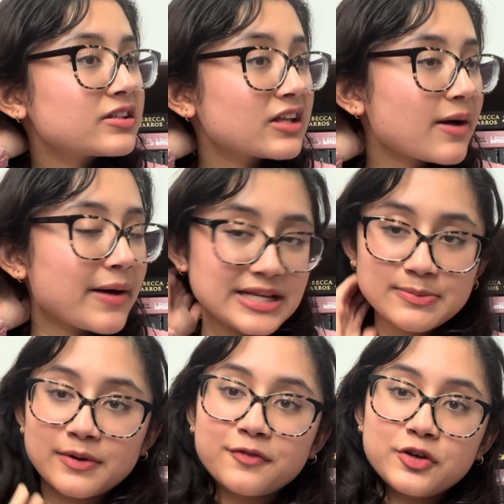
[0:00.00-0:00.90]
a
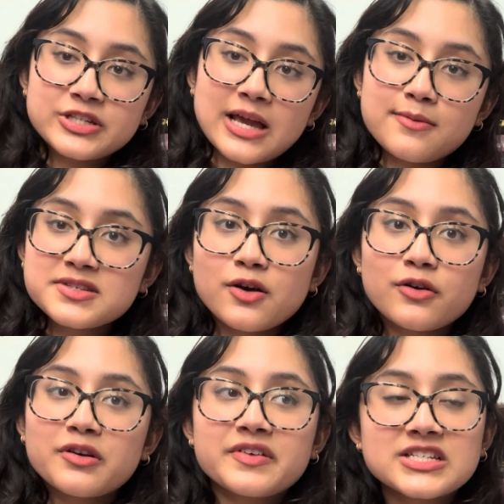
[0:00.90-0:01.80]
passport a few times or
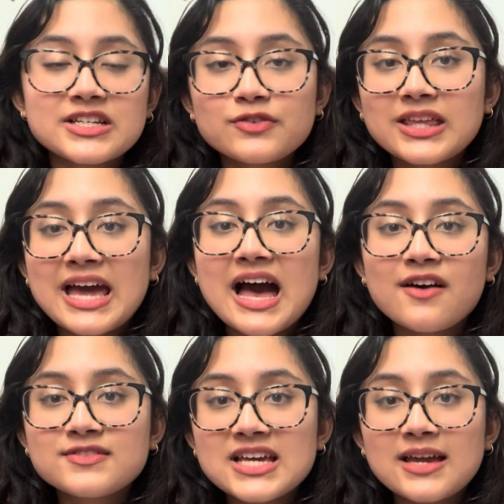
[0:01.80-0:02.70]
if I didn't really
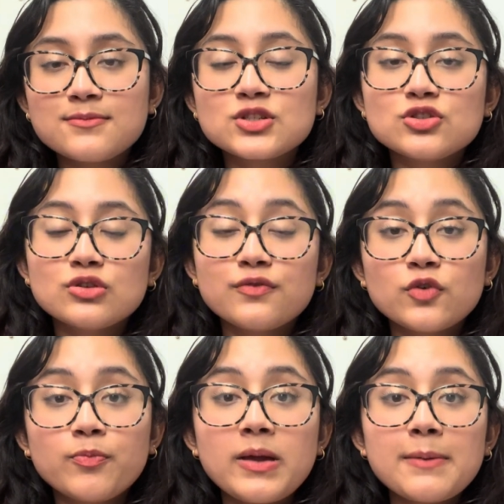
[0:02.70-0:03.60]
have time to do the full
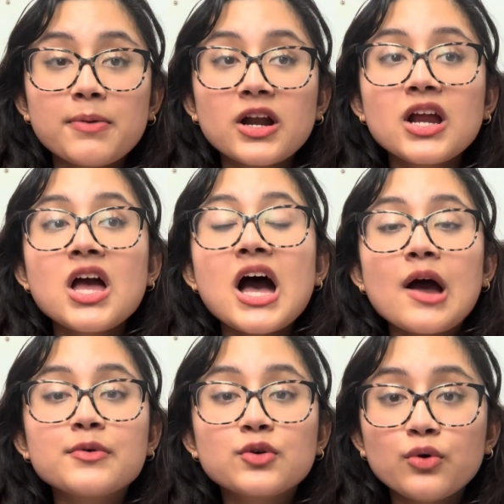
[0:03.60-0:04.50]
paper, I
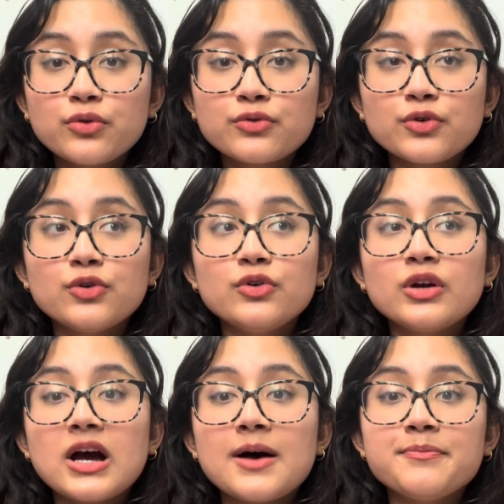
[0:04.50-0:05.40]
would go through,
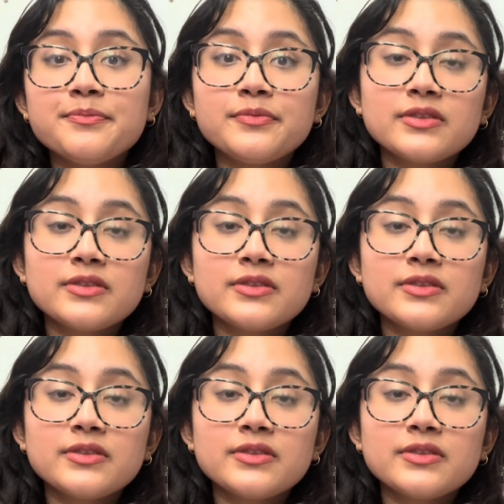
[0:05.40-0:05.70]
um,